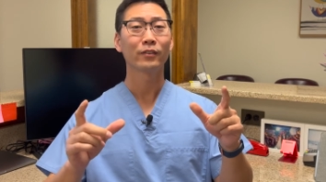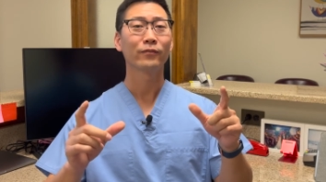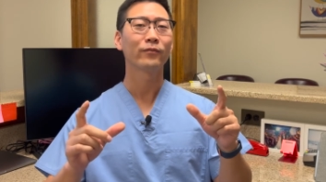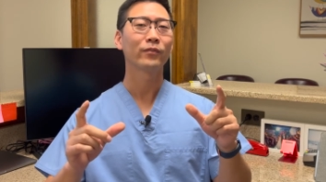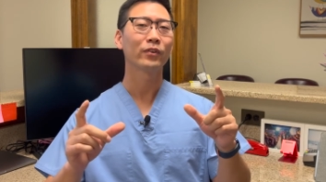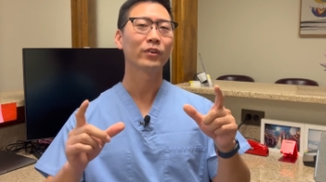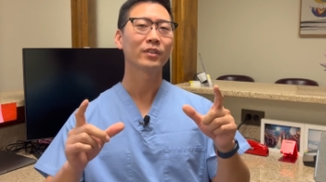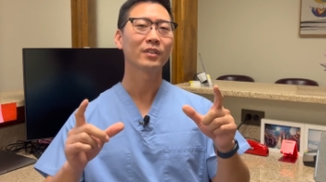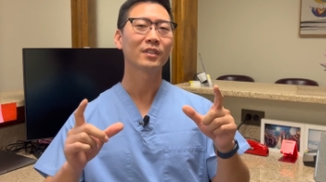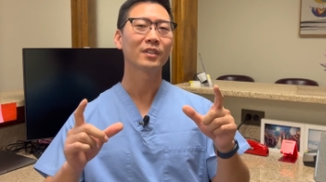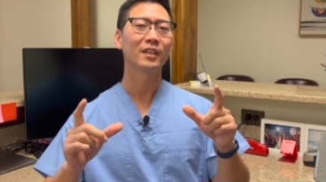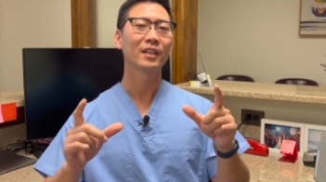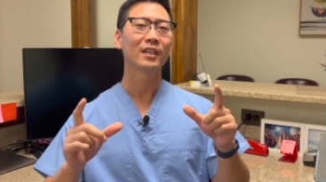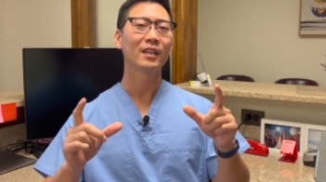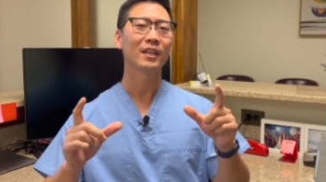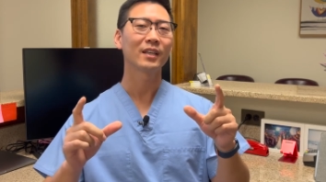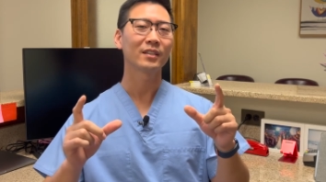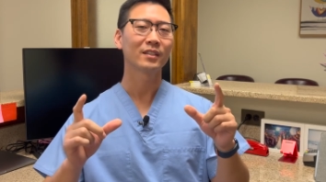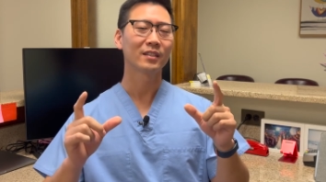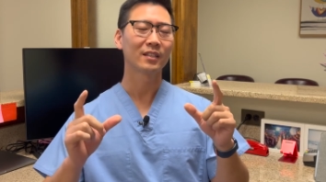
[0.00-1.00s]
first thing
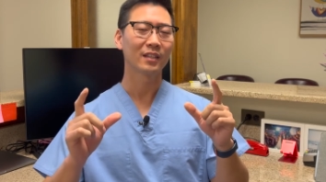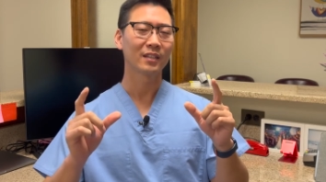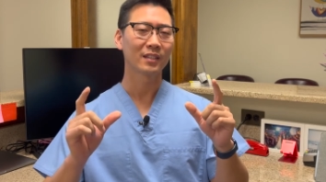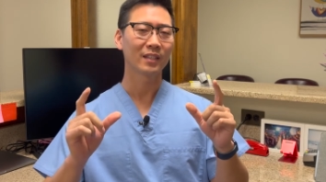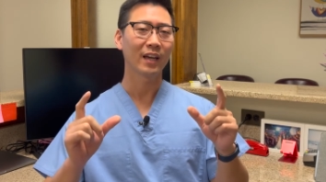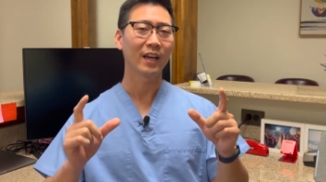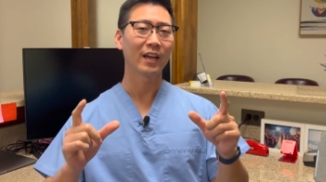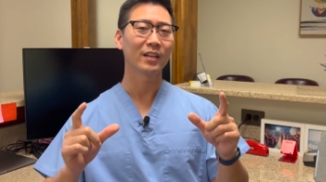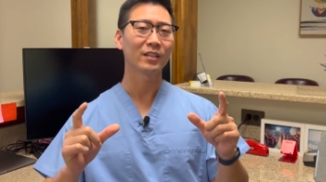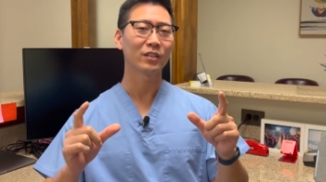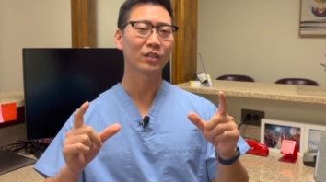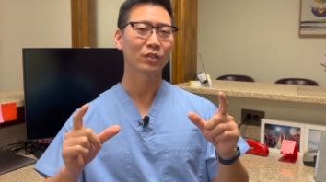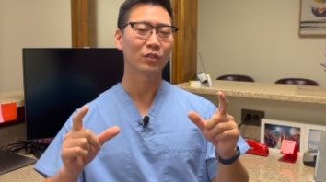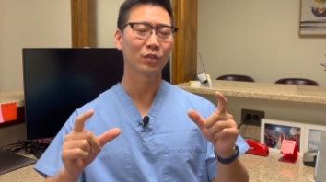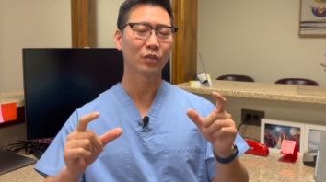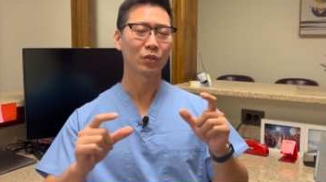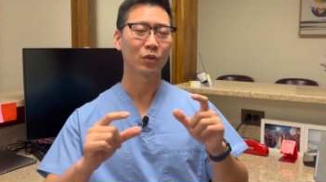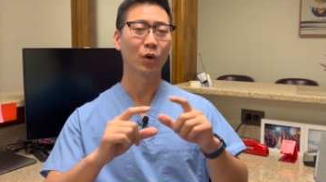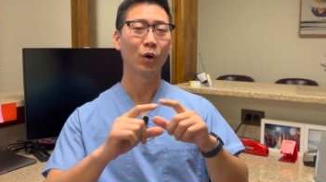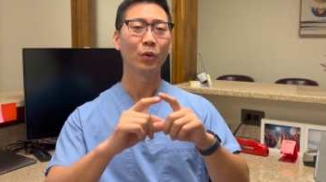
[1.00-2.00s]
is the test is
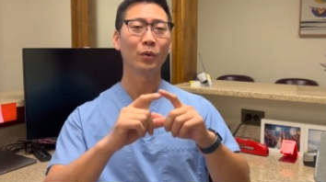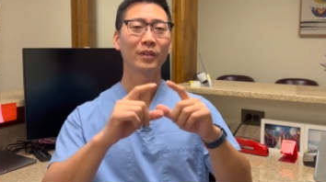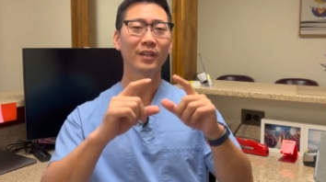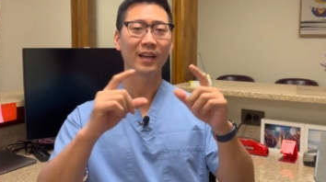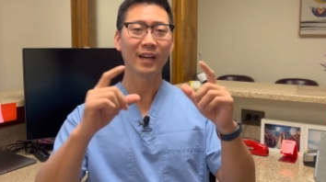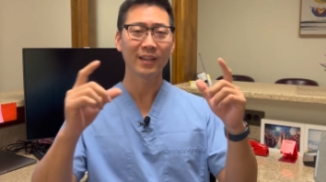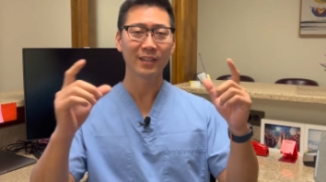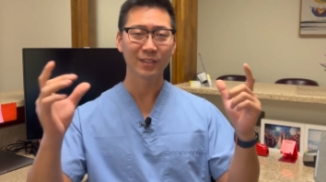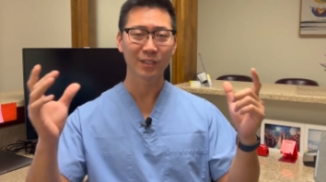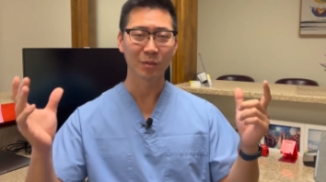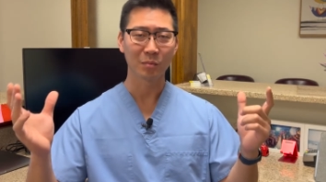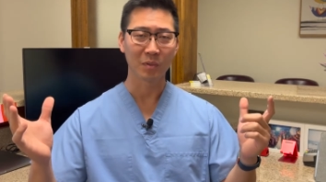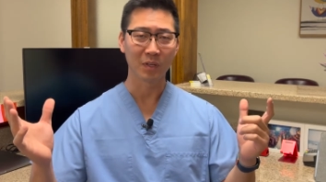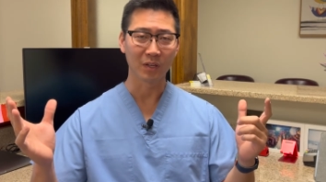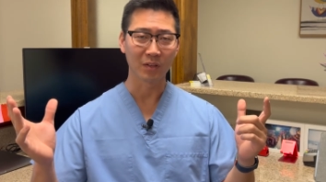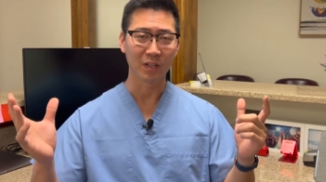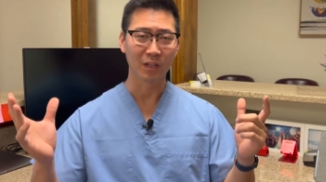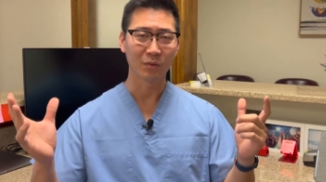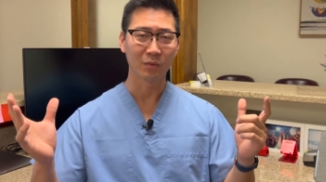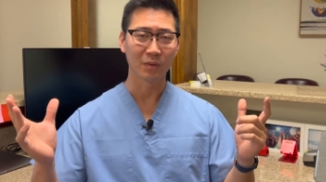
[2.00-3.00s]
the colonoscopy,
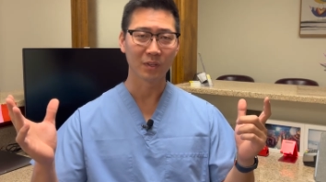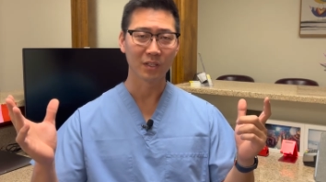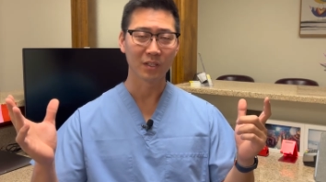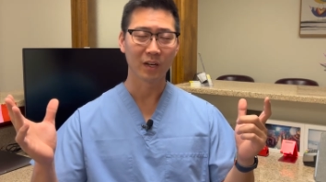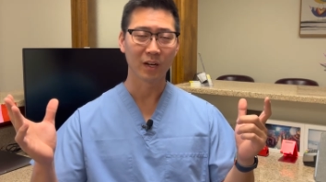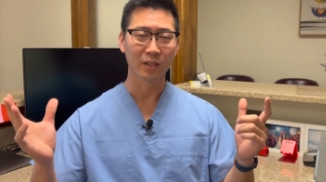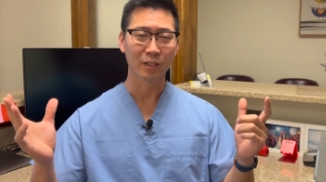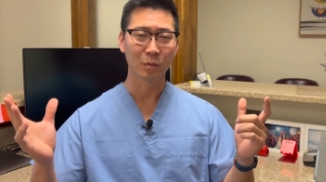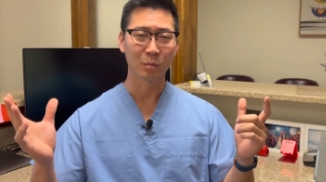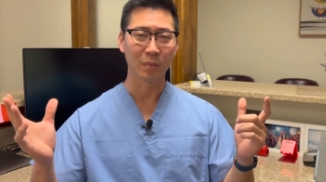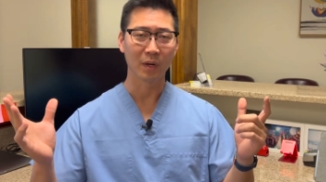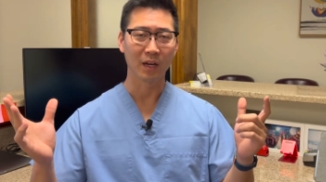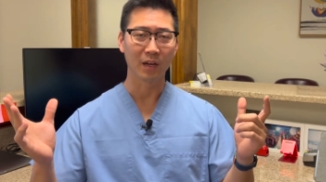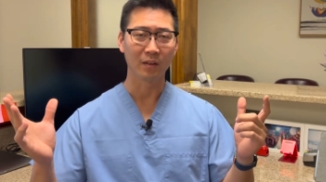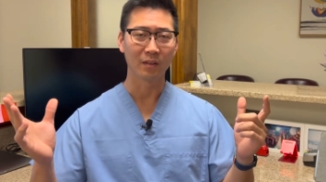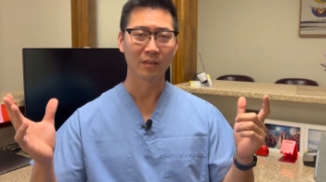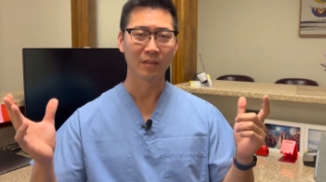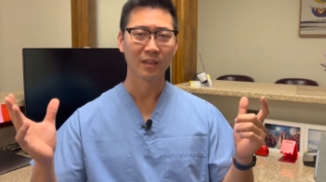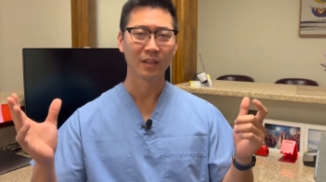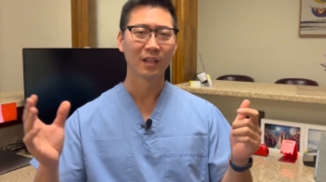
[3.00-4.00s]
like we talked about.